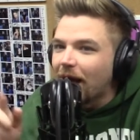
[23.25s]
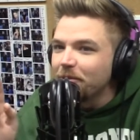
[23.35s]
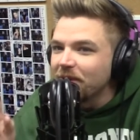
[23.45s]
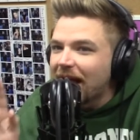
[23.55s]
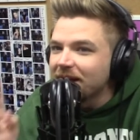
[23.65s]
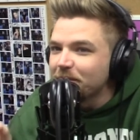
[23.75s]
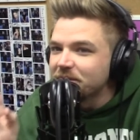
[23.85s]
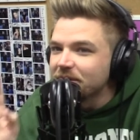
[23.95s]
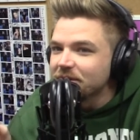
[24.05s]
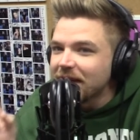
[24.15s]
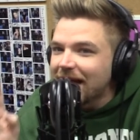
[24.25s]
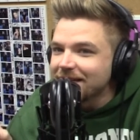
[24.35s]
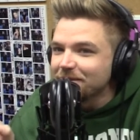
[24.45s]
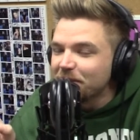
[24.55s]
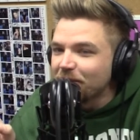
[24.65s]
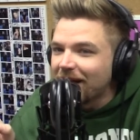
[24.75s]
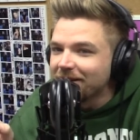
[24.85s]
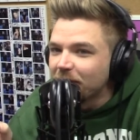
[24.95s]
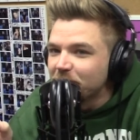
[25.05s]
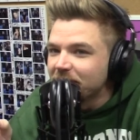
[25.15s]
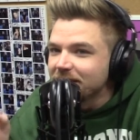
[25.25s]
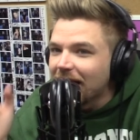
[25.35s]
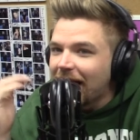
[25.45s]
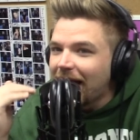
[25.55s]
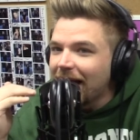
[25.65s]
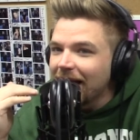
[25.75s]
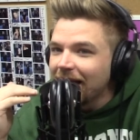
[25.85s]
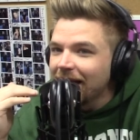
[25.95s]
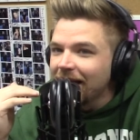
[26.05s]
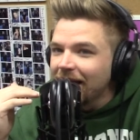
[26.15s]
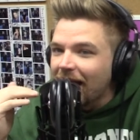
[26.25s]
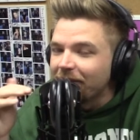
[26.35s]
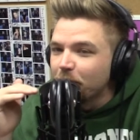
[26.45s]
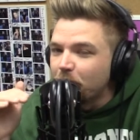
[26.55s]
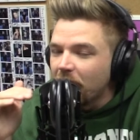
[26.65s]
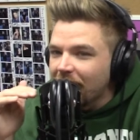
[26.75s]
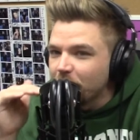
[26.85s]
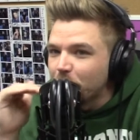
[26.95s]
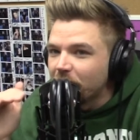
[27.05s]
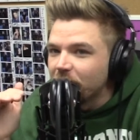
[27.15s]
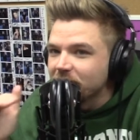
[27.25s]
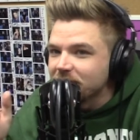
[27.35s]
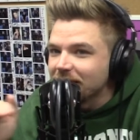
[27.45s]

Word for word: I'm I- am i am seriously asking people out there because I have a have a butter dish.